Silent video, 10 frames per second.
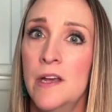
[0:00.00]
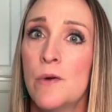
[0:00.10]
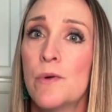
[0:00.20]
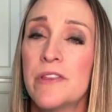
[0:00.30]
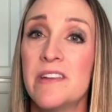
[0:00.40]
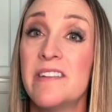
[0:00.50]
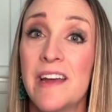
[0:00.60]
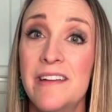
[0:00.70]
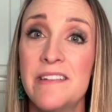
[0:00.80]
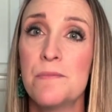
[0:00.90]
With
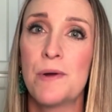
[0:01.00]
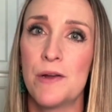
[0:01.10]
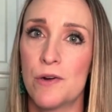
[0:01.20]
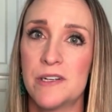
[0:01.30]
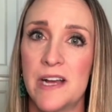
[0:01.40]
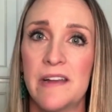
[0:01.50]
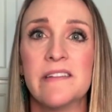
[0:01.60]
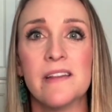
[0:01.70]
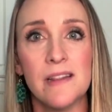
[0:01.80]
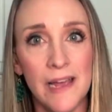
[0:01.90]
designs that
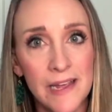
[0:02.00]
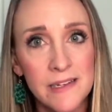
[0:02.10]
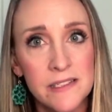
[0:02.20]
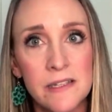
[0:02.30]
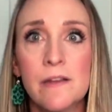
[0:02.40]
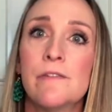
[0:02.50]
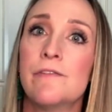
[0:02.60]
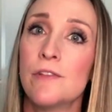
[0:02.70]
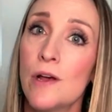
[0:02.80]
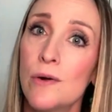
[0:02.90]
prioritize light,
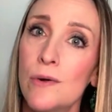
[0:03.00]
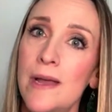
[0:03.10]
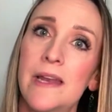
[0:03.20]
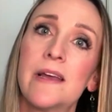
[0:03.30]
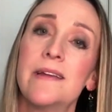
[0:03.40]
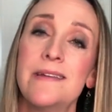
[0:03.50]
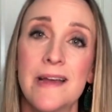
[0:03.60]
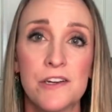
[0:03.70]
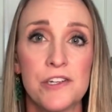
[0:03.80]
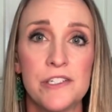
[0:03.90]
flow, and a
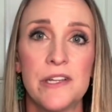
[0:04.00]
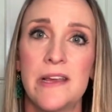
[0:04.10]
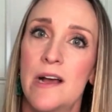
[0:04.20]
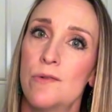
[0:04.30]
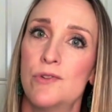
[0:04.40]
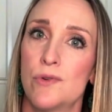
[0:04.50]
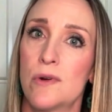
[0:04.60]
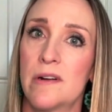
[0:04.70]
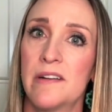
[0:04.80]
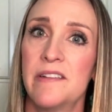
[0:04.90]
connection to the
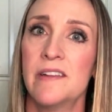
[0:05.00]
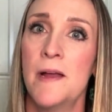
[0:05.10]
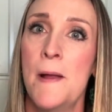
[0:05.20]
outdoors.